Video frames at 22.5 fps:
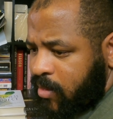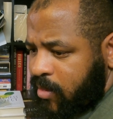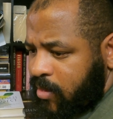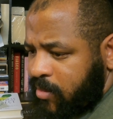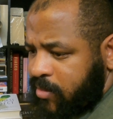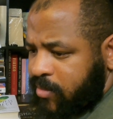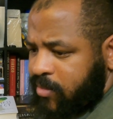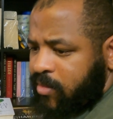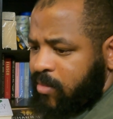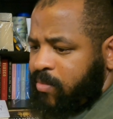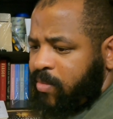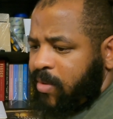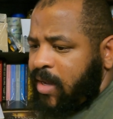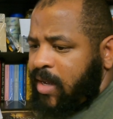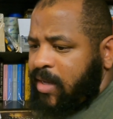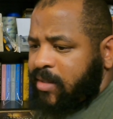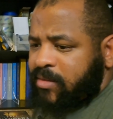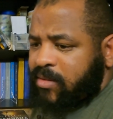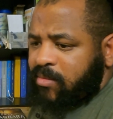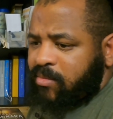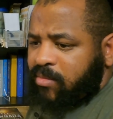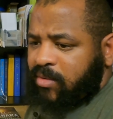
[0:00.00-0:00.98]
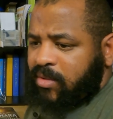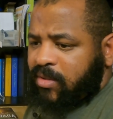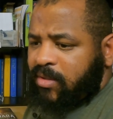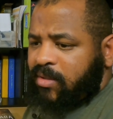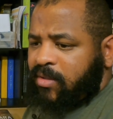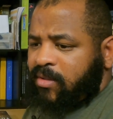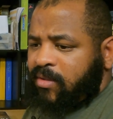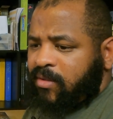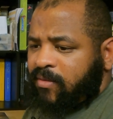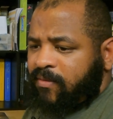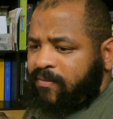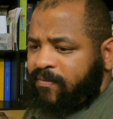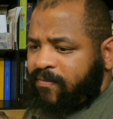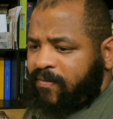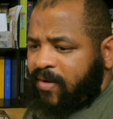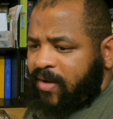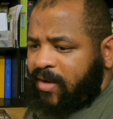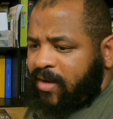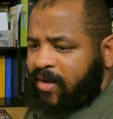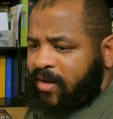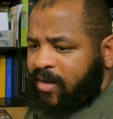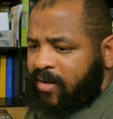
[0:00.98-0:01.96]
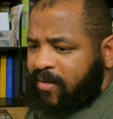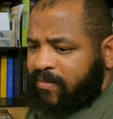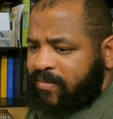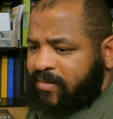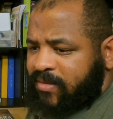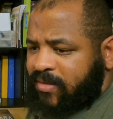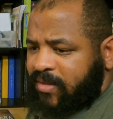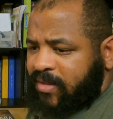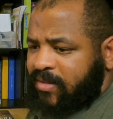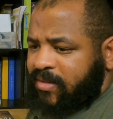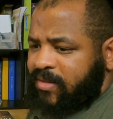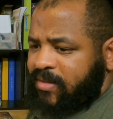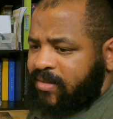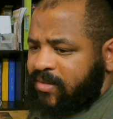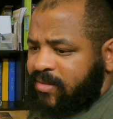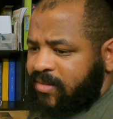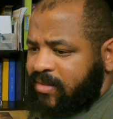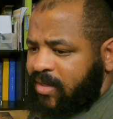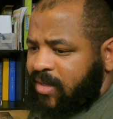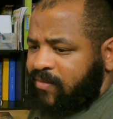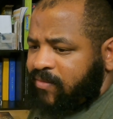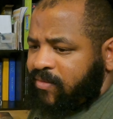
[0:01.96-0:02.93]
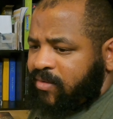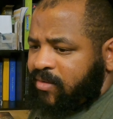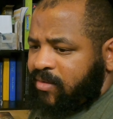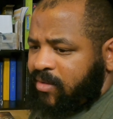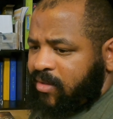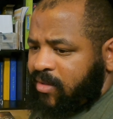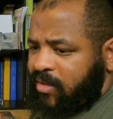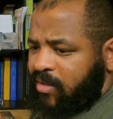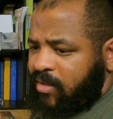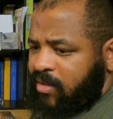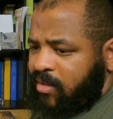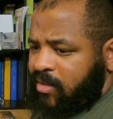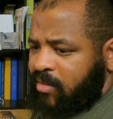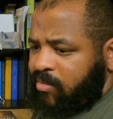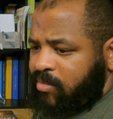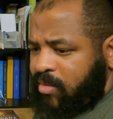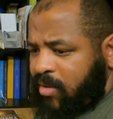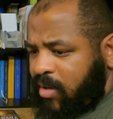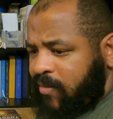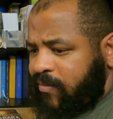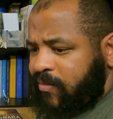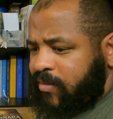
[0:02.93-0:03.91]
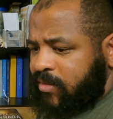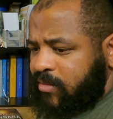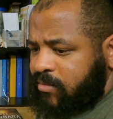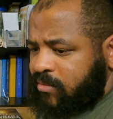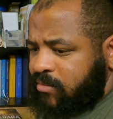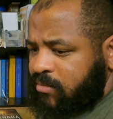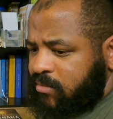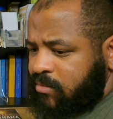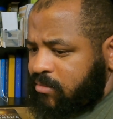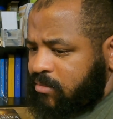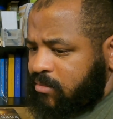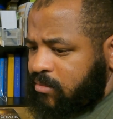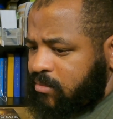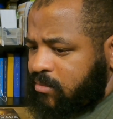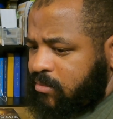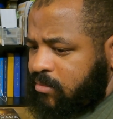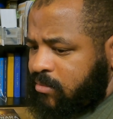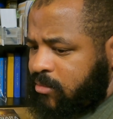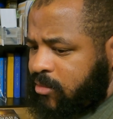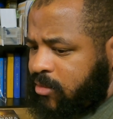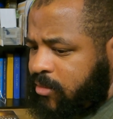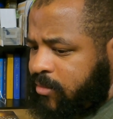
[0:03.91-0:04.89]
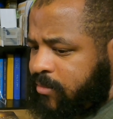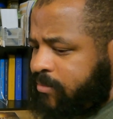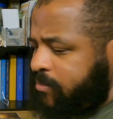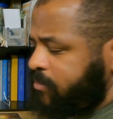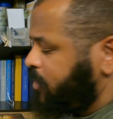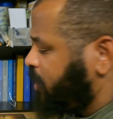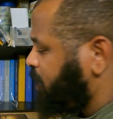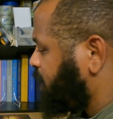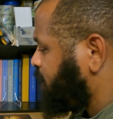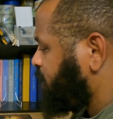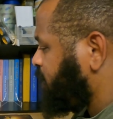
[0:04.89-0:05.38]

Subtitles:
So possibly $5.67 in profit. So I like